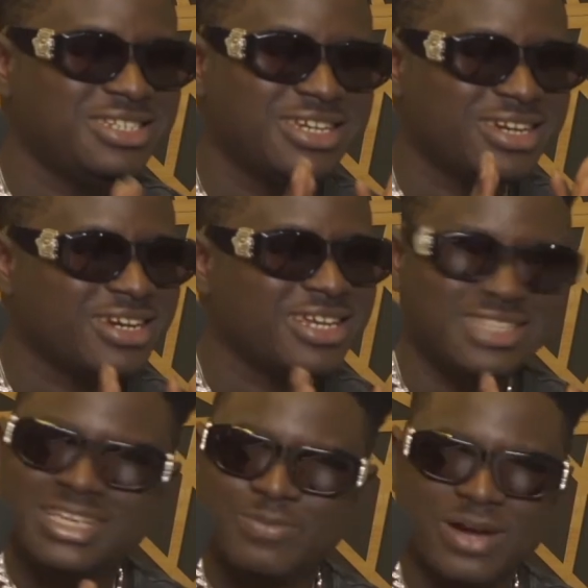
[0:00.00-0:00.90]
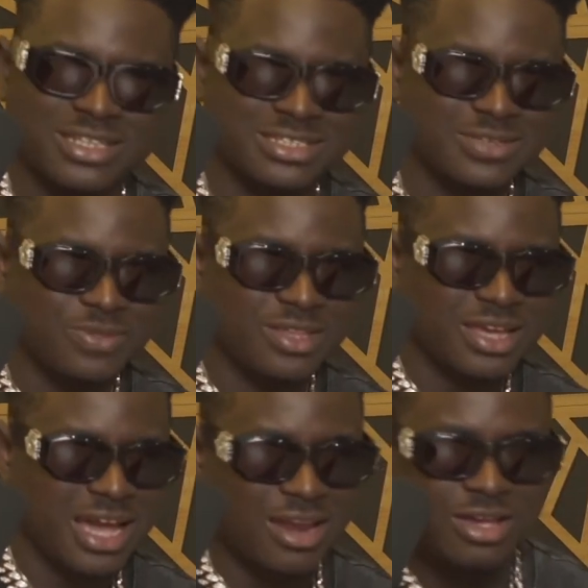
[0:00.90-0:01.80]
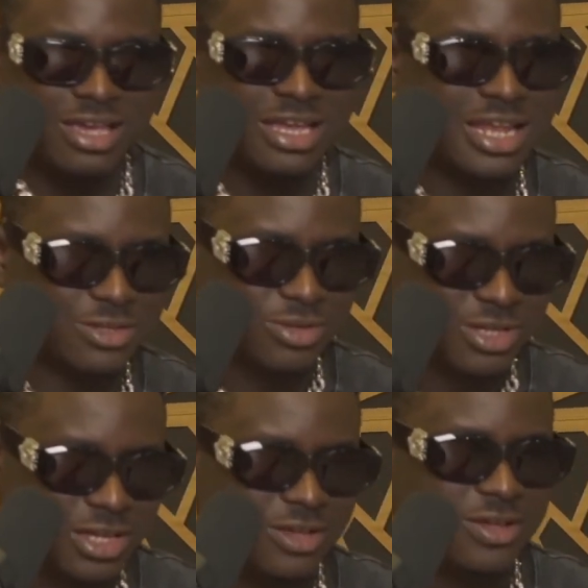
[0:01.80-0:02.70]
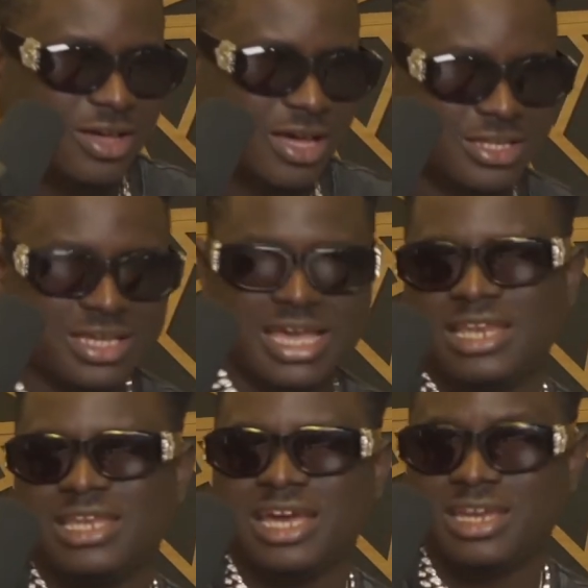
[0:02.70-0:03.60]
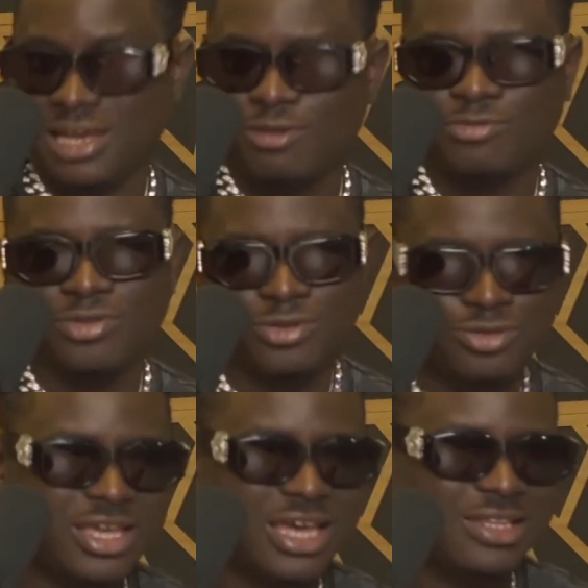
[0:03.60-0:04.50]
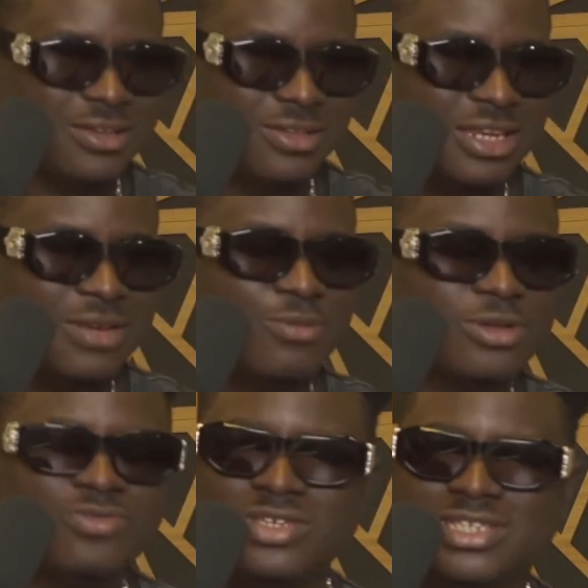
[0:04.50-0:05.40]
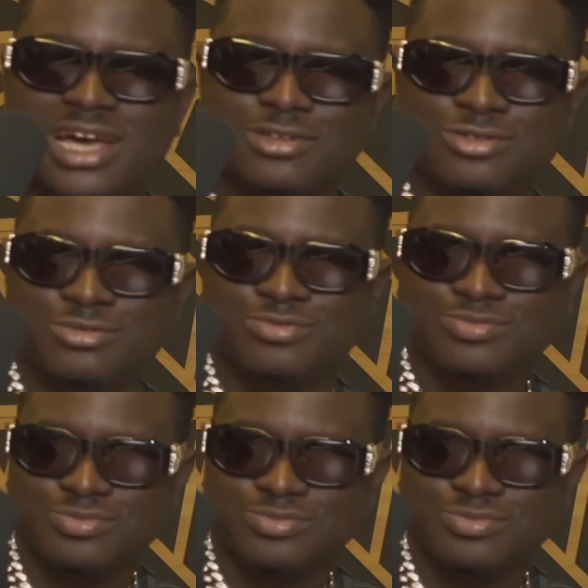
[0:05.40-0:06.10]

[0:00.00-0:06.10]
craziest parties, and I hear that, okay, as a Ghanaian now, you get 3-month visa to